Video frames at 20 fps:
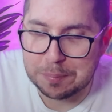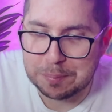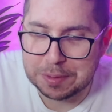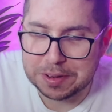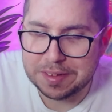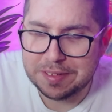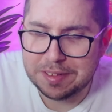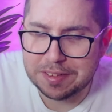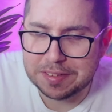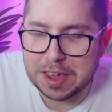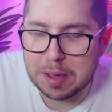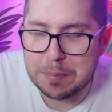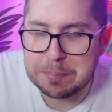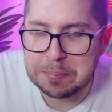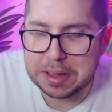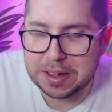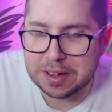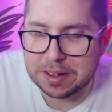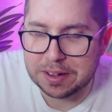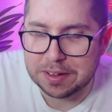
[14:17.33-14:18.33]
this is getting
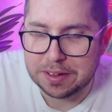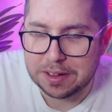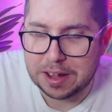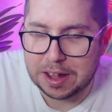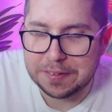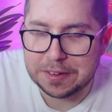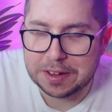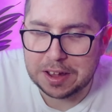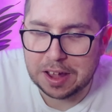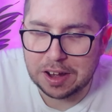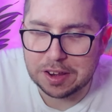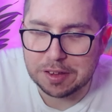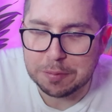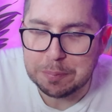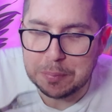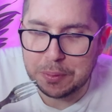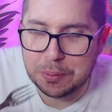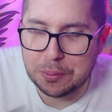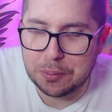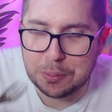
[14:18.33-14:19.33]
better. And the
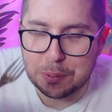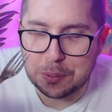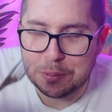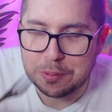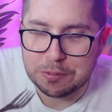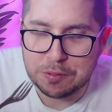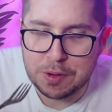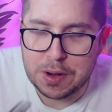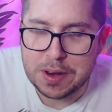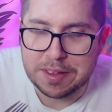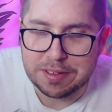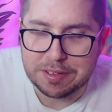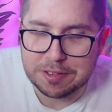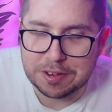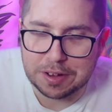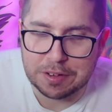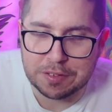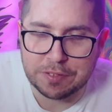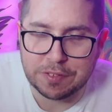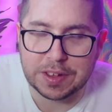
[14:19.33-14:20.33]
colour's more
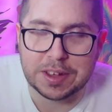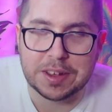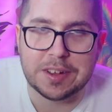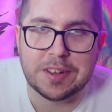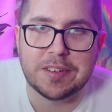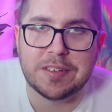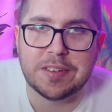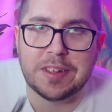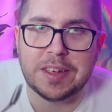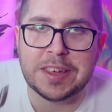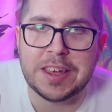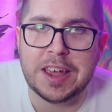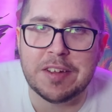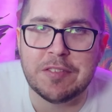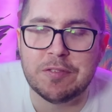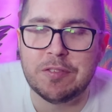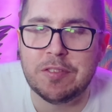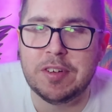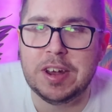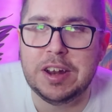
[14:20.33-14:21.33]
realistic, I think. Because,
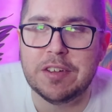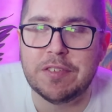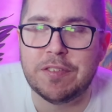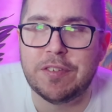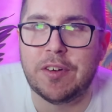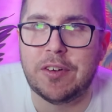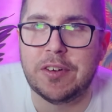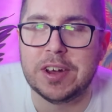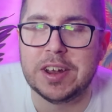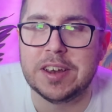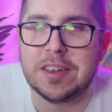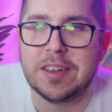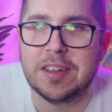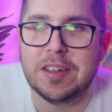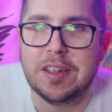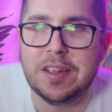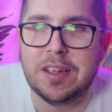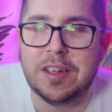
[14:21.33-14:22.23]
again, Redefine